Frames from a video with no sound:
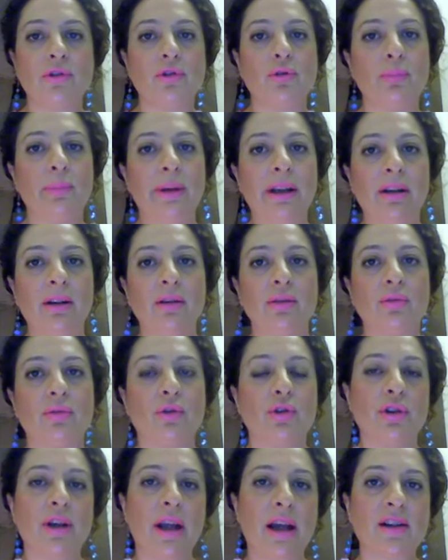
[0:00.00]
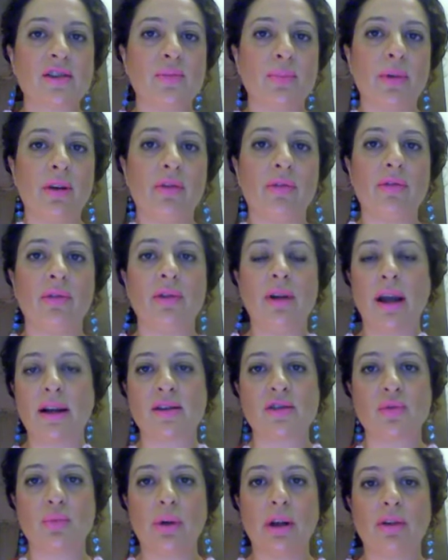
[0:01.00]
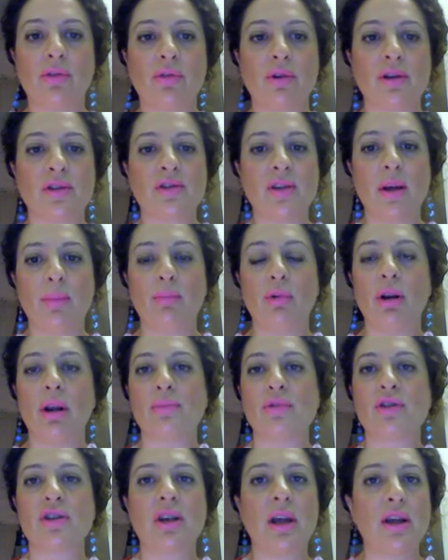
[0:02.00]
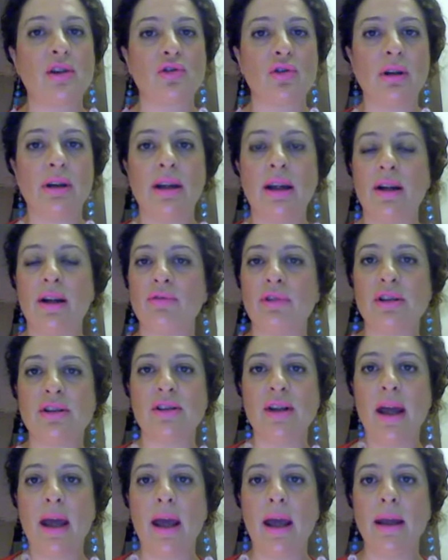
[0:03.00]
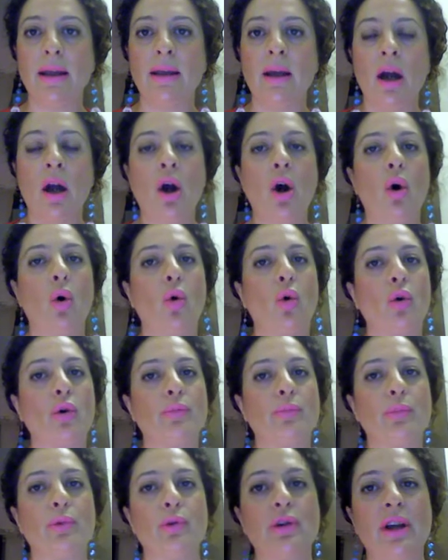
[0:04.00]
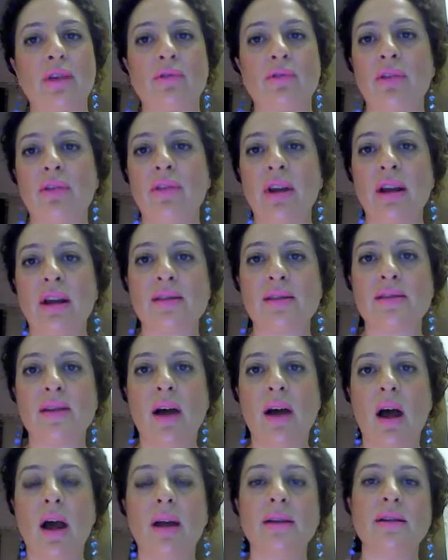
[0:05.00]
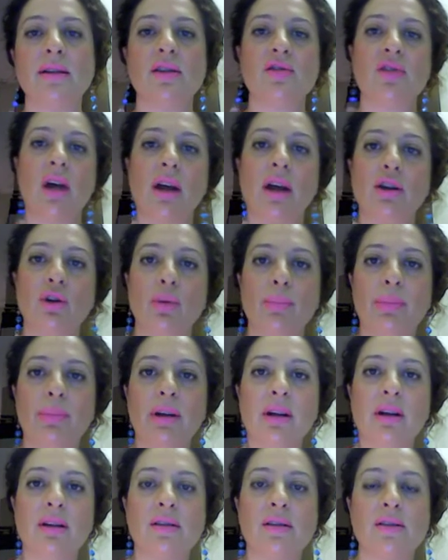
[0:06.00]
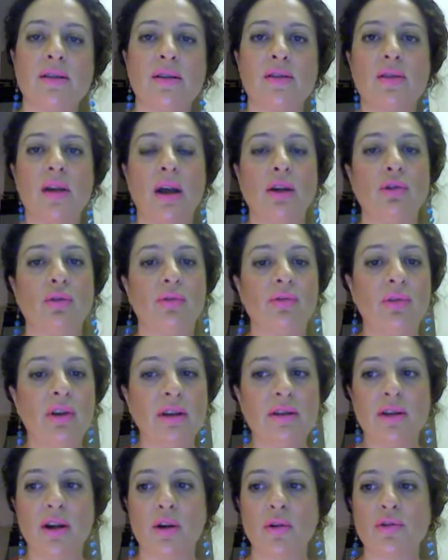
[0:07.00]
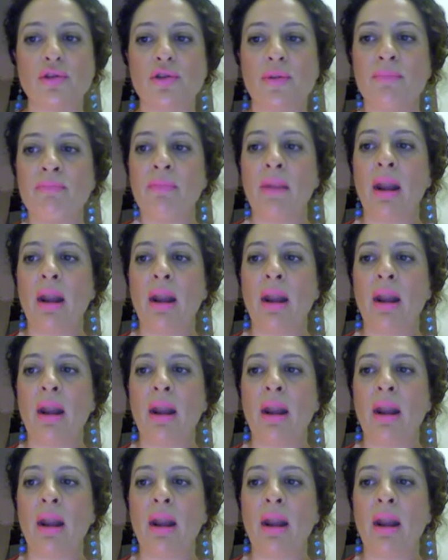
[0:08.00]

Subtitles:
to pin for next month, next week. For example, I'm scheduling every day, or put everything aside, design your pins, design your videos,